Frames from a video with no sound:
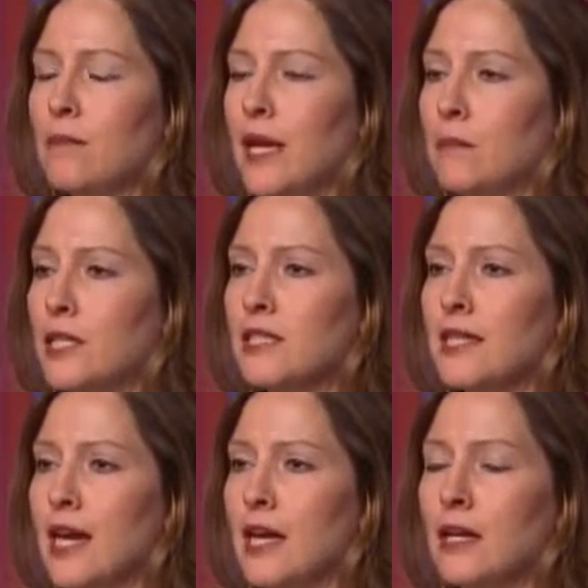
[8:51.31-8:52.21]
made a
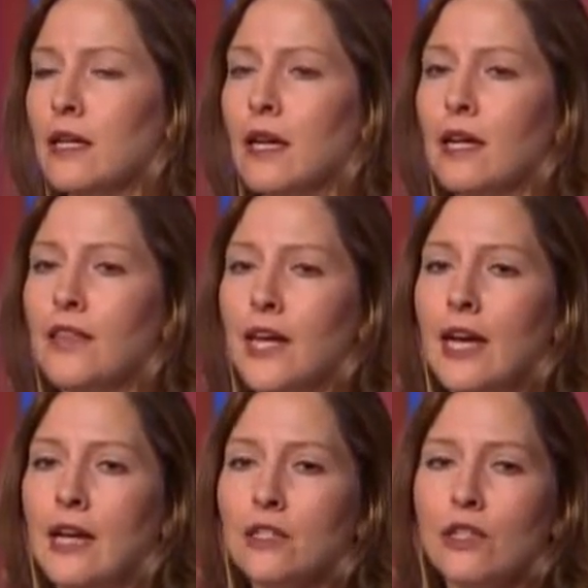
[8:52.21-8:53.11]
mistake that
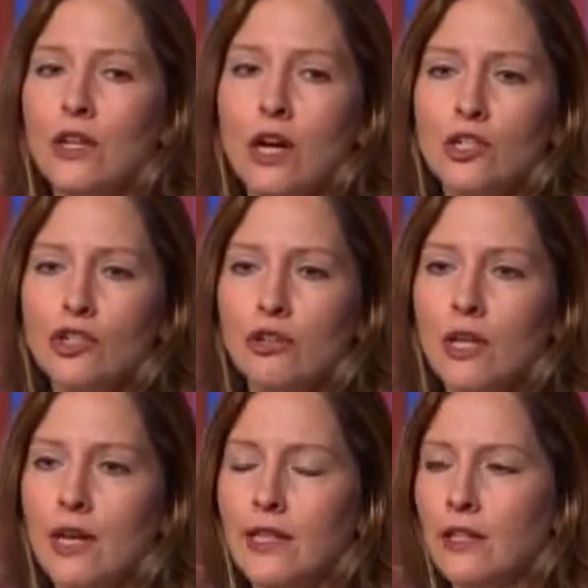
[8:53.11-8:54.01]
has cost your
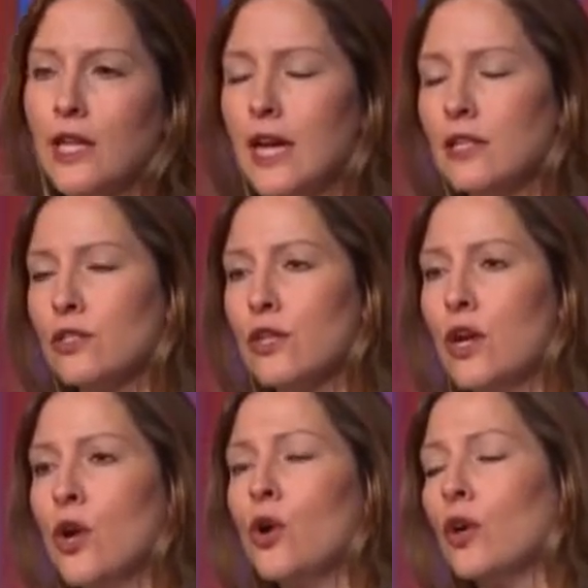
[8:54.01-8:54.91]
client their case
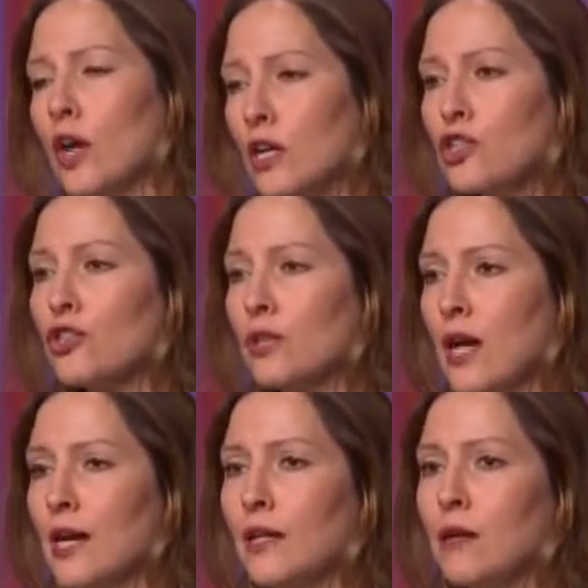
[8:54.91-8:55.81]
or cost your
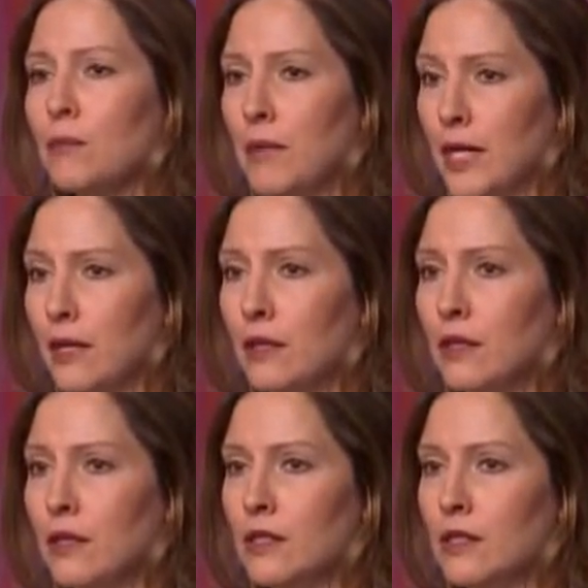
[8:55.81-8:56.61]
client money,